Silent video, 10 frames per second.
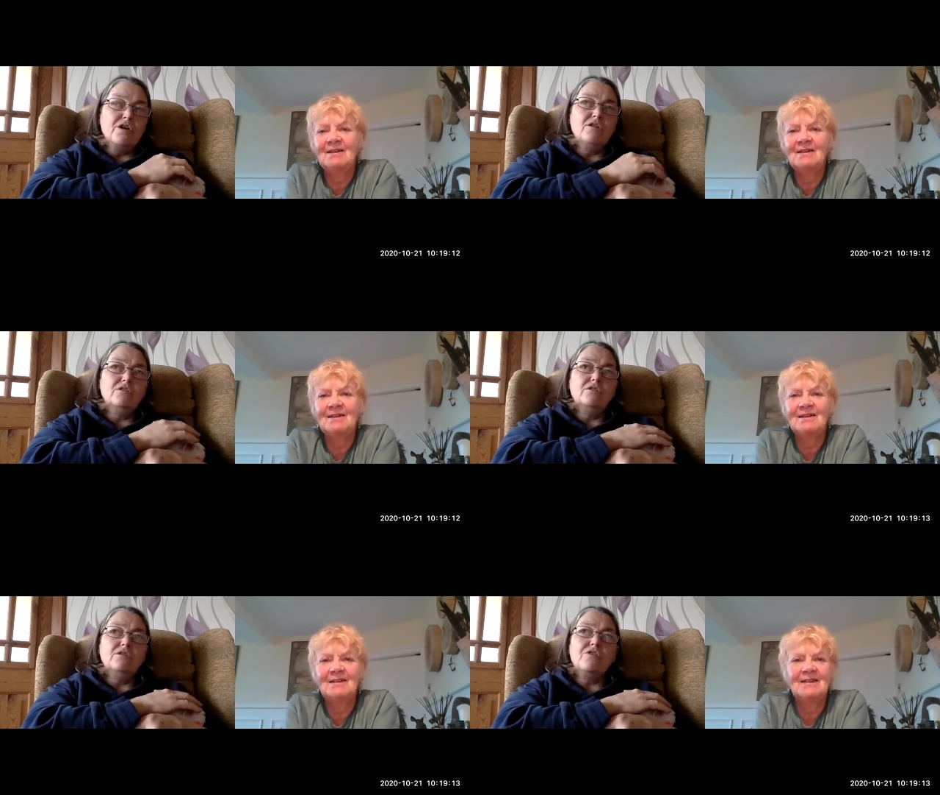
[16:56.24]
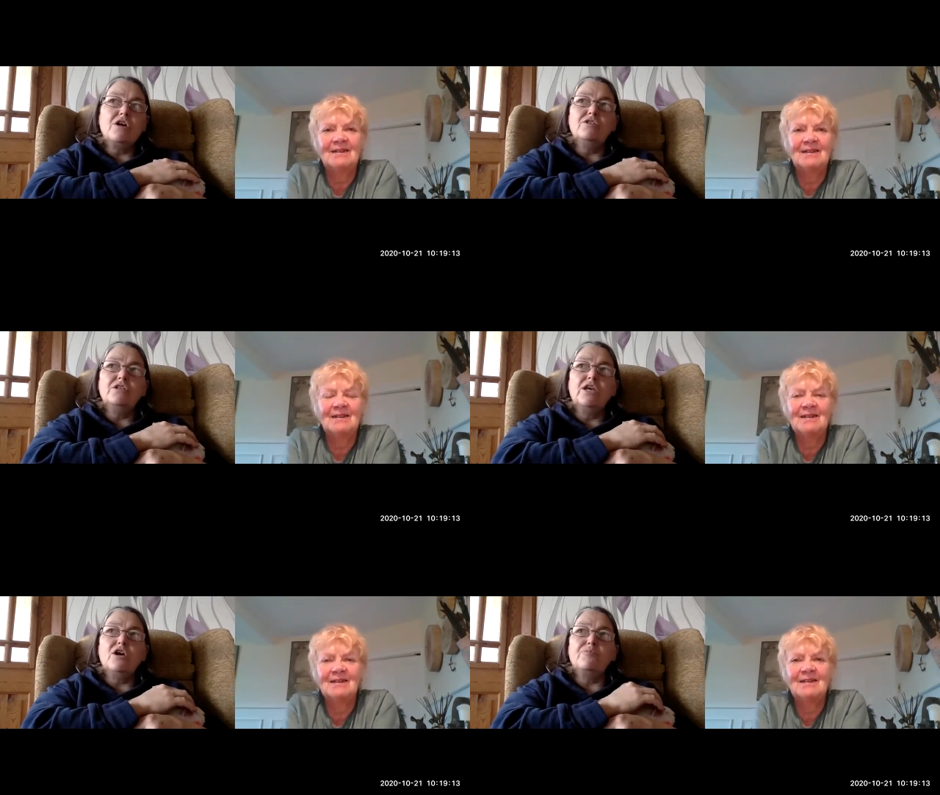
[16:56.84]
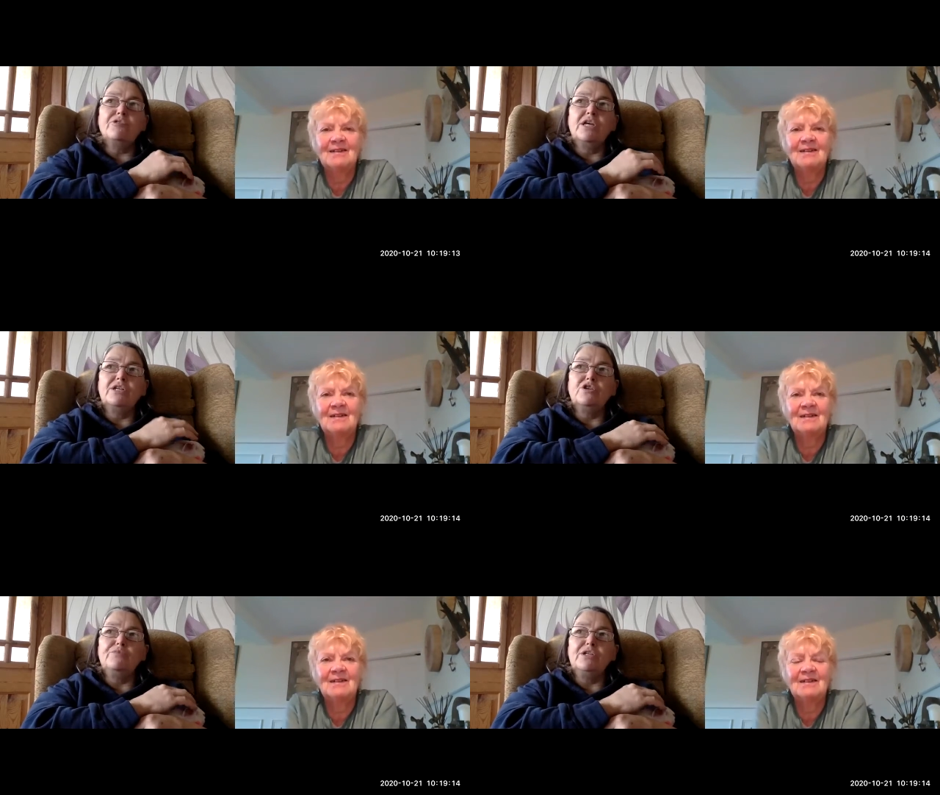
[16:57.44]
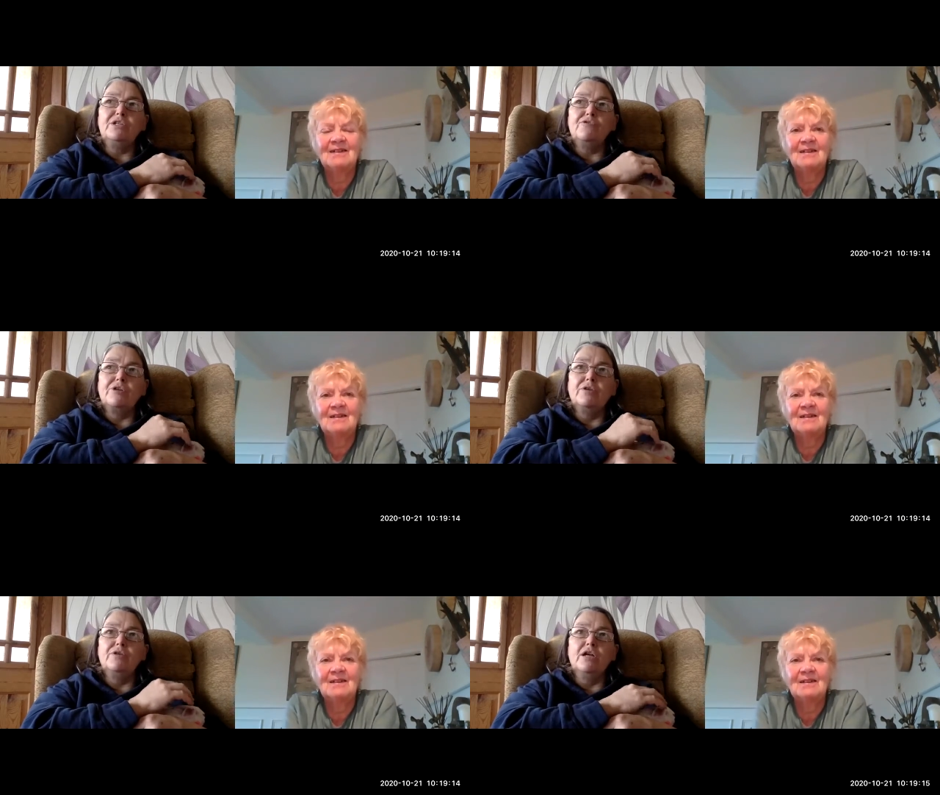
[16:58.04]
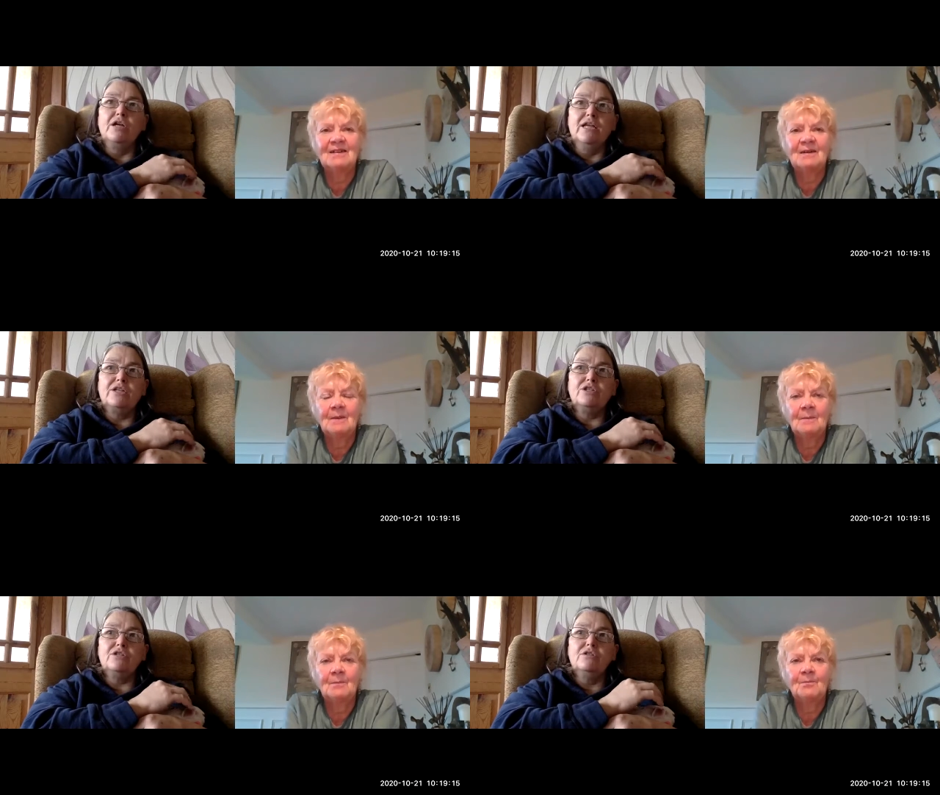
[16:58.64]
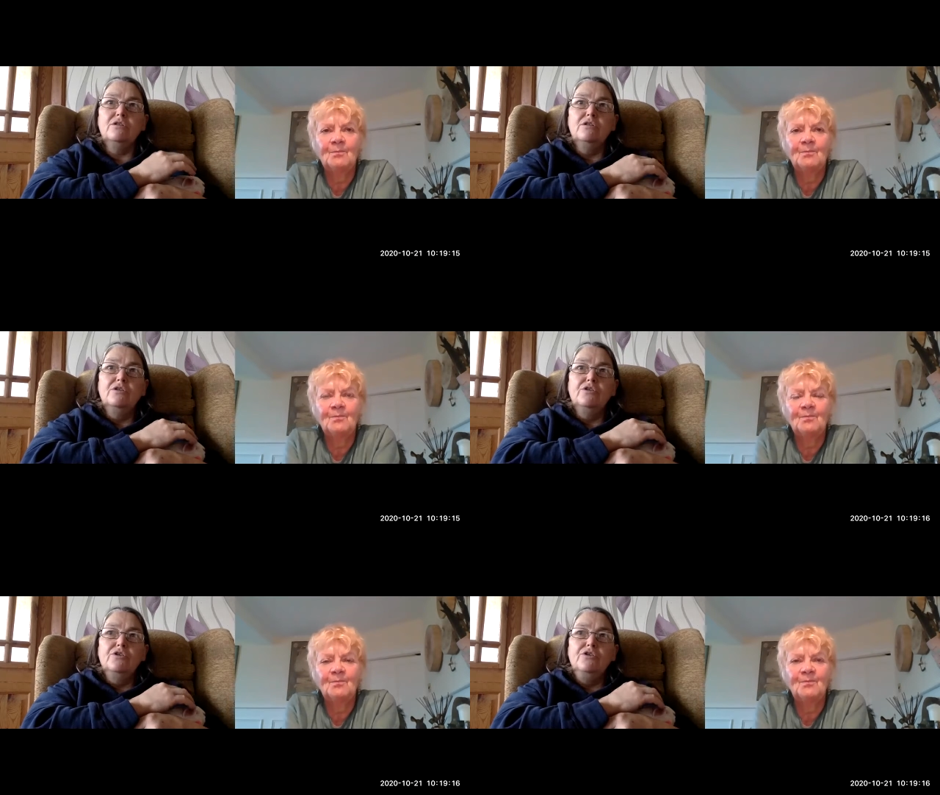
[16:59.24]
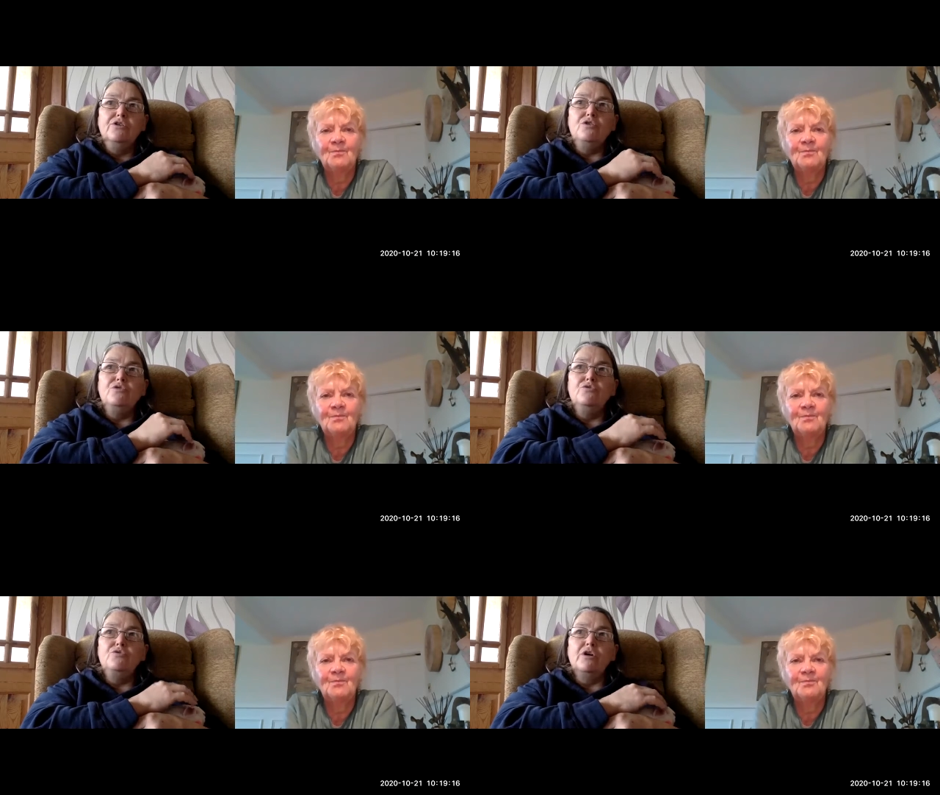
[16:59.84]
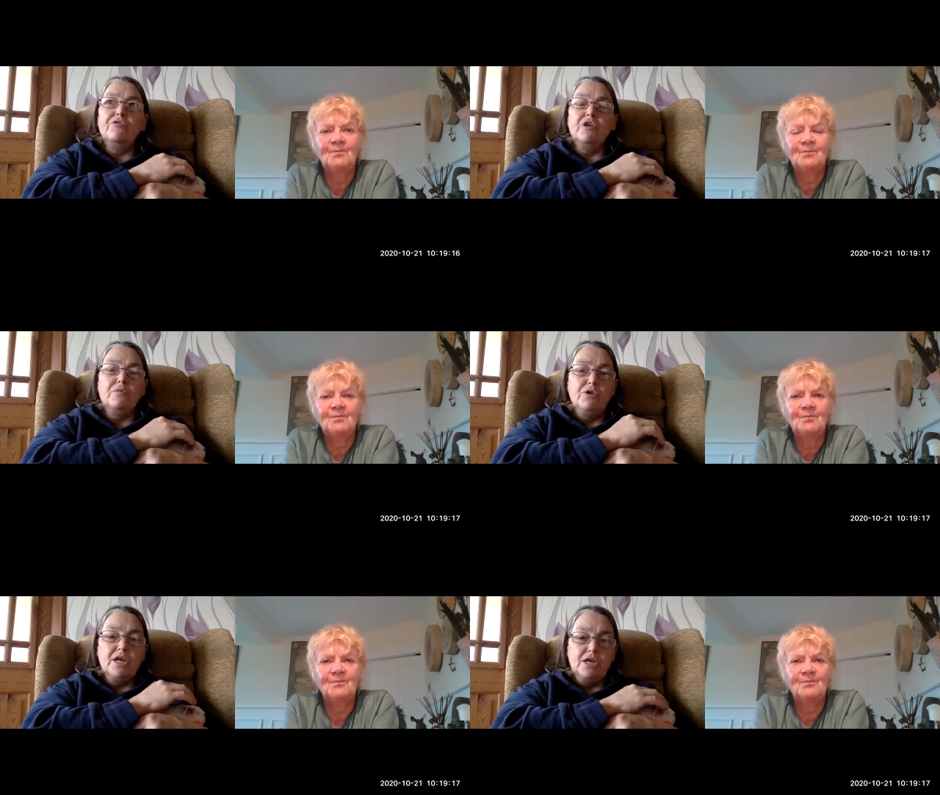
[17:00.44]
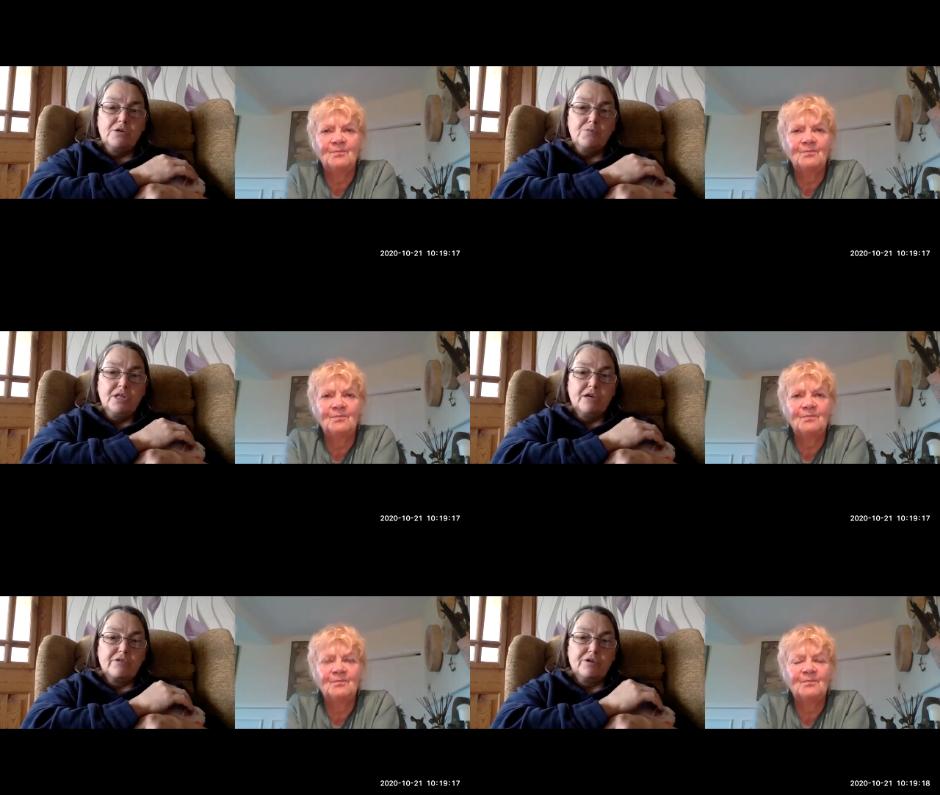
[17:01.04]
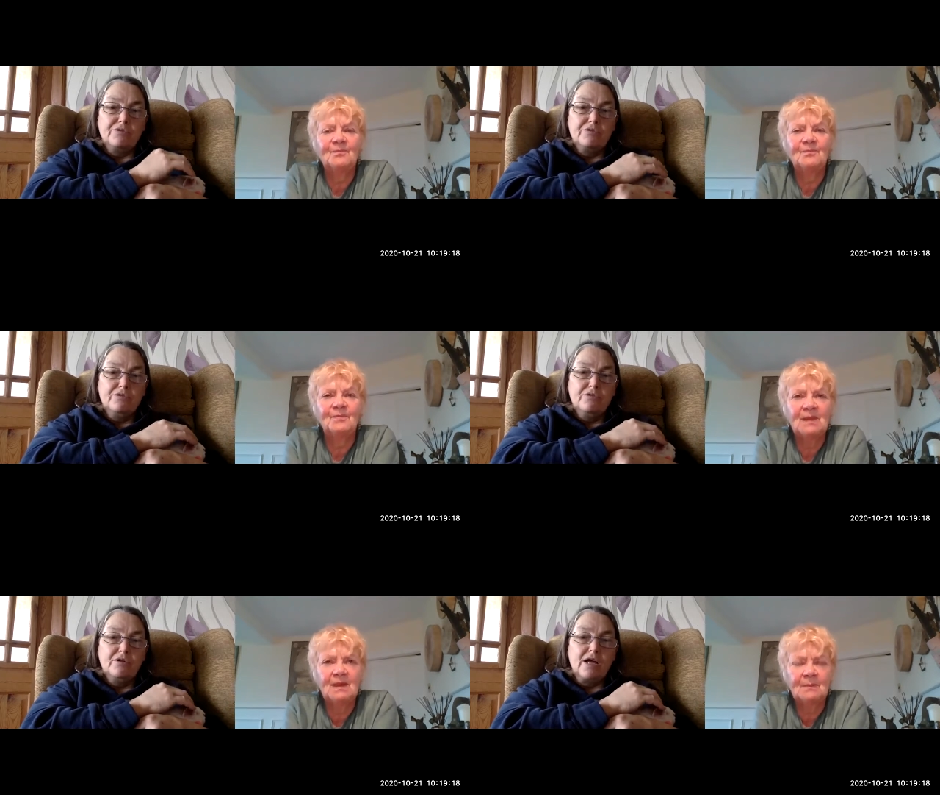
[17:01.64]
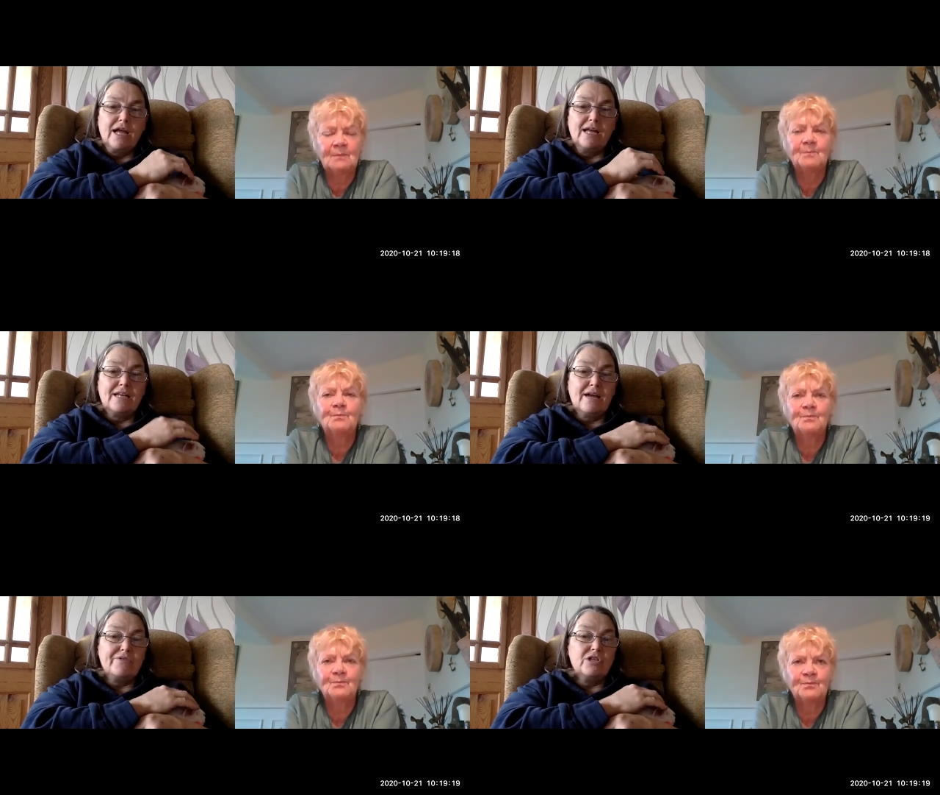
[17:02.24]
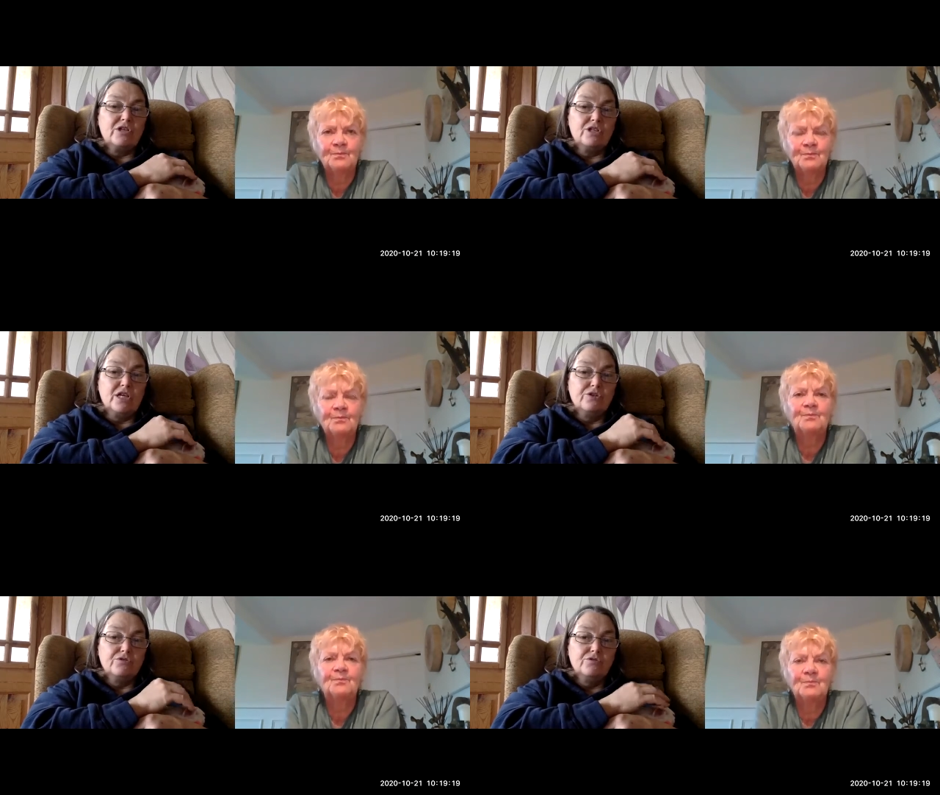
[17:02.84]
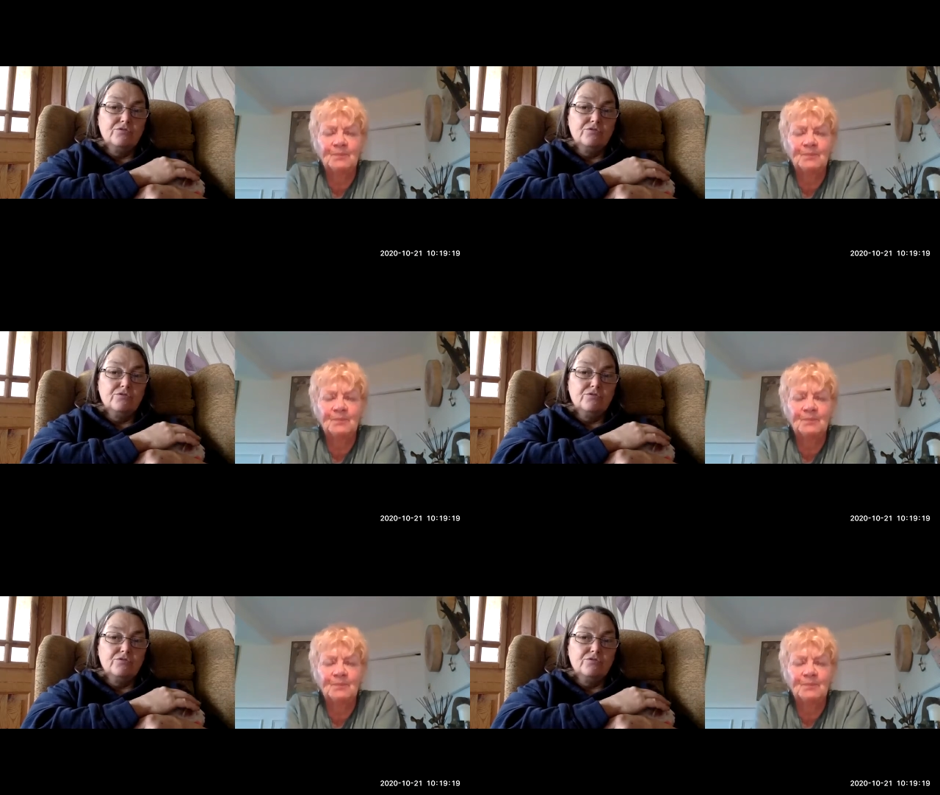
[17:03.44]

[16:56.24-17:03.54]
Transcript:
Speaker 1: can't. You can't take on protecting a piece of ground unless you are in communication with that ground and have its consent.